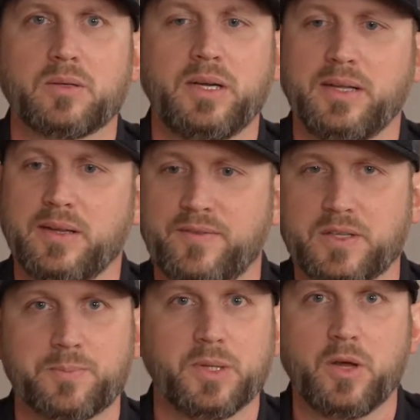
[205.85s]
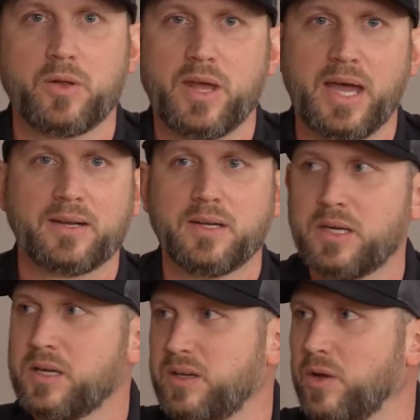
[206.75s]
and if it's below that,
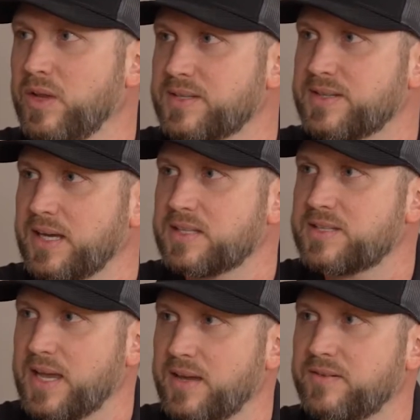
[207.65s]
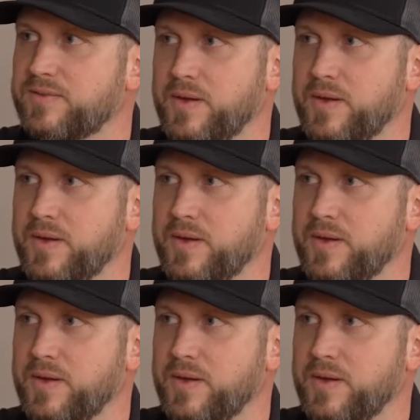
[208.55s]
they say it's safe.